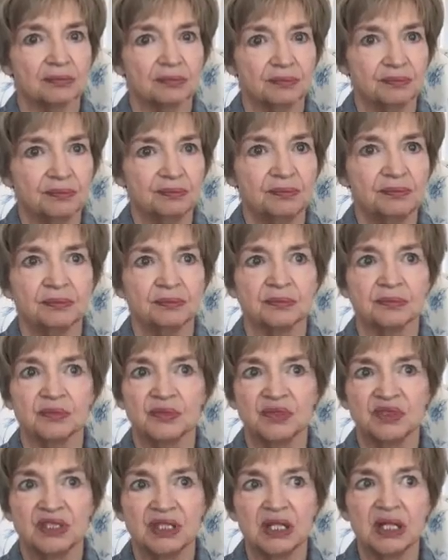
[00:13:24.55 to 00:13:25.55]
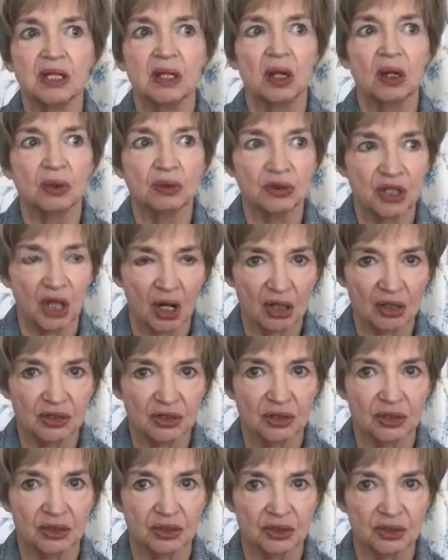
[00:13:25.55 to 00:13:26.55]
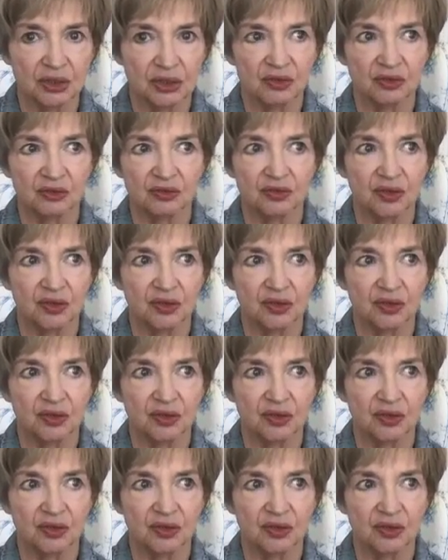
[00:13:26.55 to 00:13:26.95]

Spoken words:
DO doctors of